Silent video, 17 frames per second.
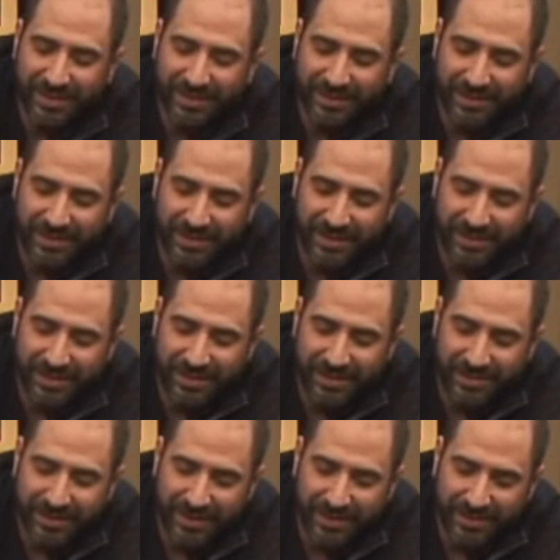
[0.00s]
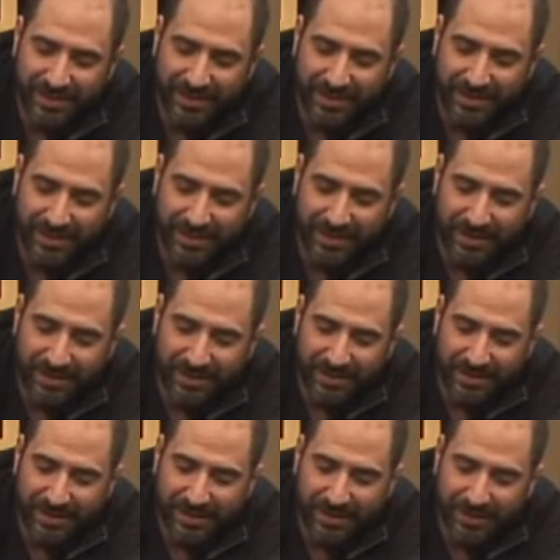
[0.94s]

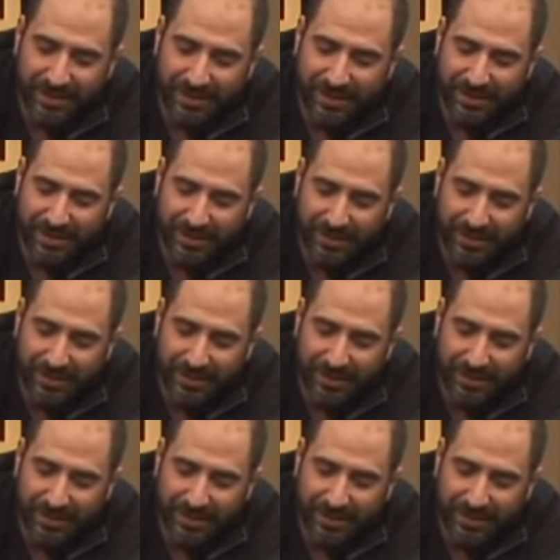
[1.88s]
No words are spoken by the person on screen.